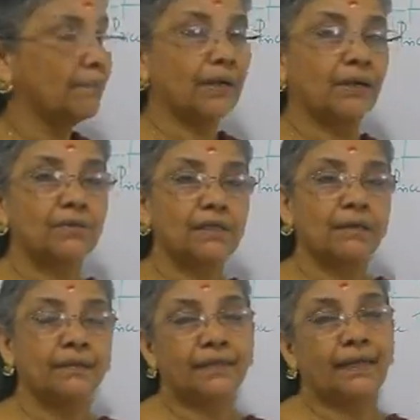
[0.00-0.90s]
because
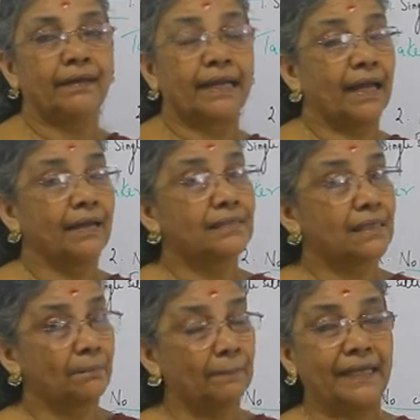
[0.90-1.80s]
they grant
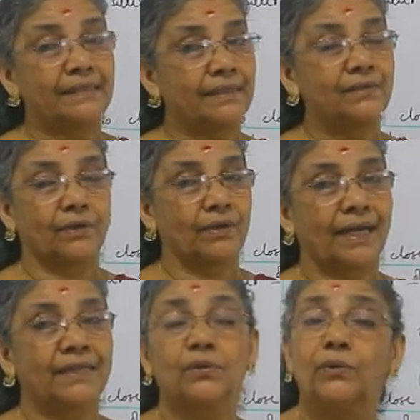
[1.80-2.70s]
some patents or rights.